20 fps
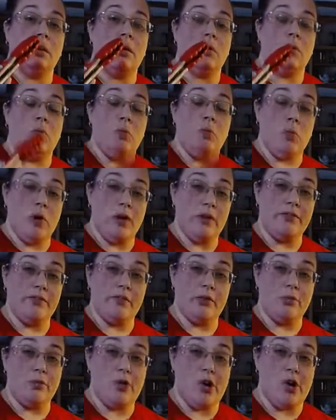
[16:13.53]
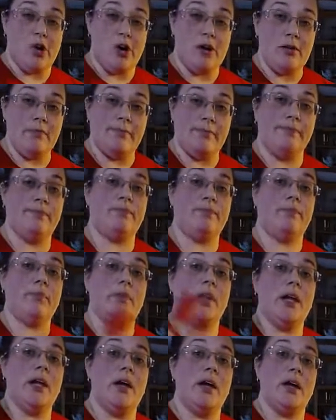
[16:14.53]
One for raw
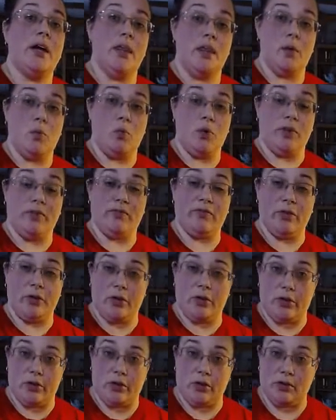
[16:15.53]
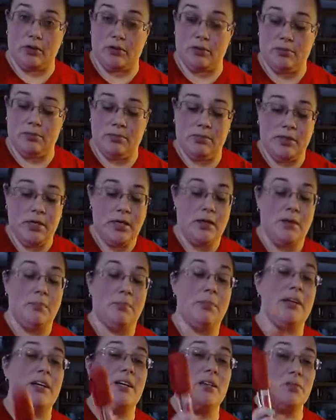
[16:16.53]
and then one for cooked.
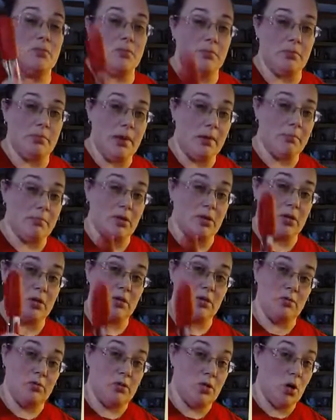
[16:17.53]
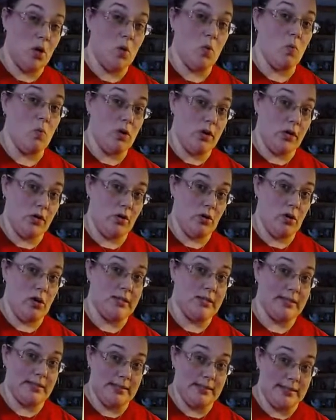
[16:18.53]
Because remember, you don't want to
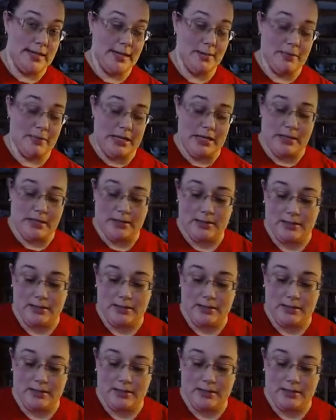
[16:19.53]
cross-contaminate.